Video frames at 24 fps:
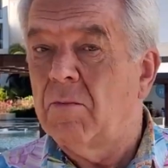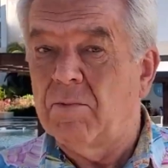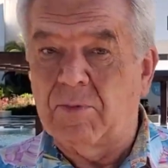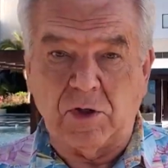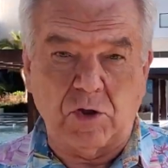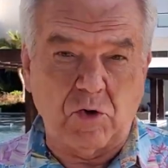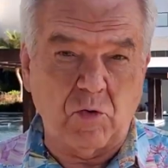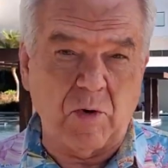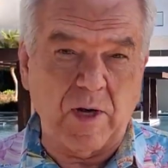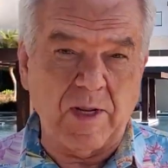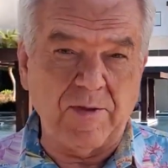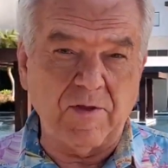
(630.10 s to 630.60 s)

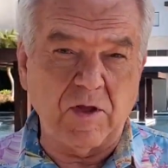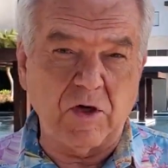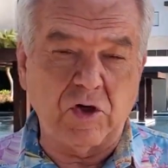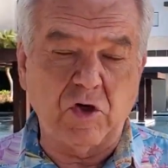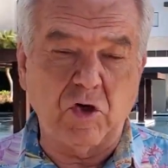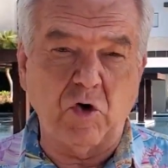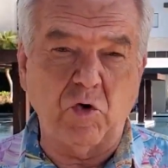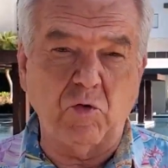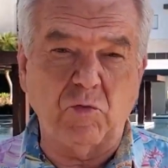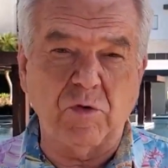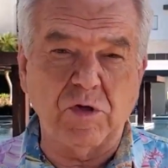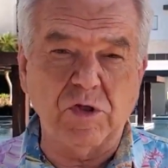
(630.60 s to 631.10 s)
Between the
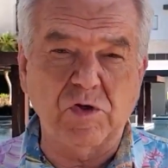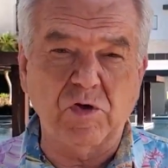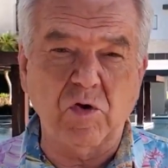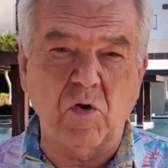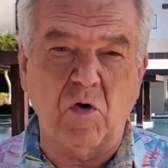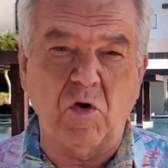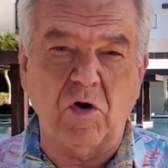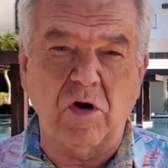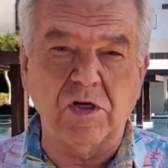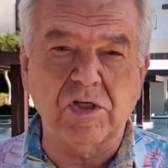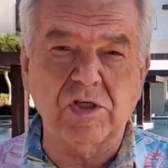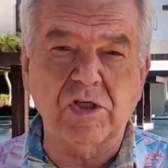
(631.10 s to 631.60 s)
two
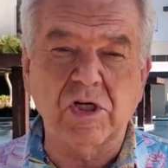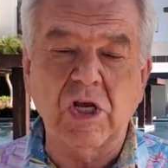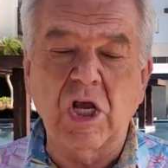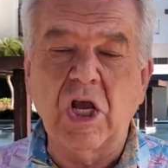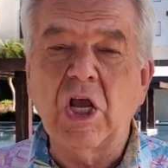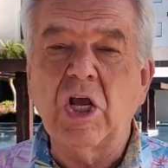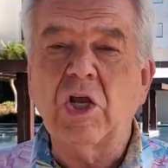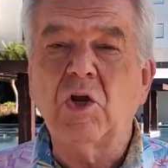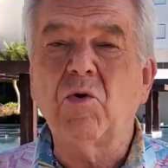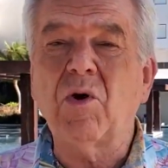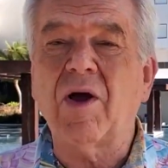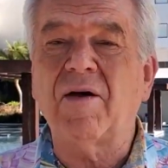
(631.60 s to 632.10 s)
resorts,
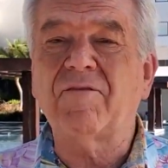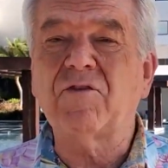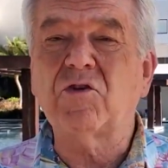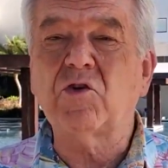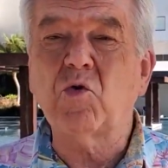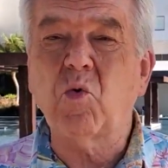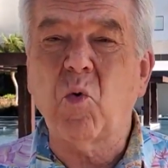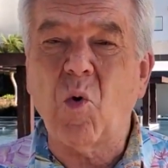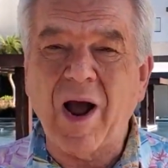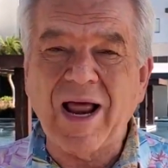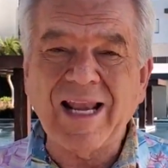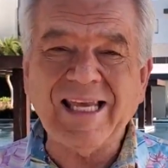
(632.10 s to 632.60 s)
you have
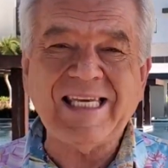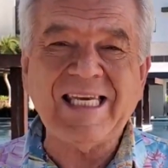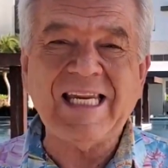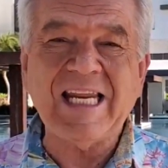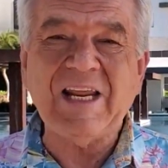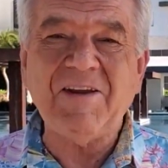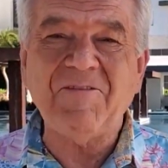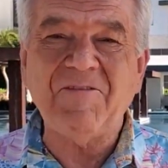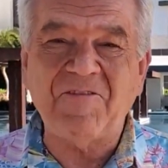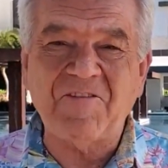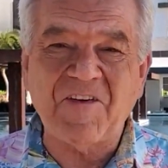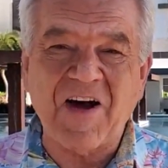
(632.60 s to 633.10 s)

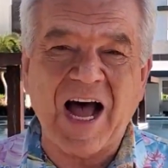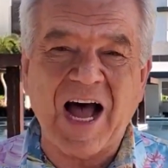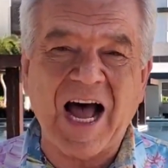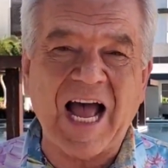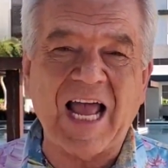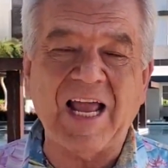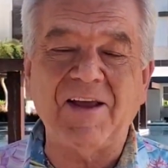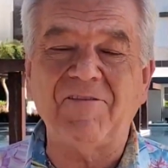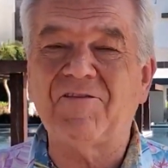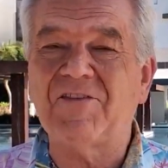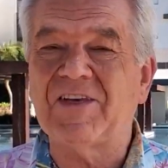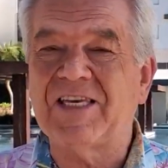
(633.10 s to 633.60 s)

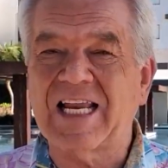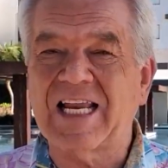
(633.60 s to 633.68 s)
25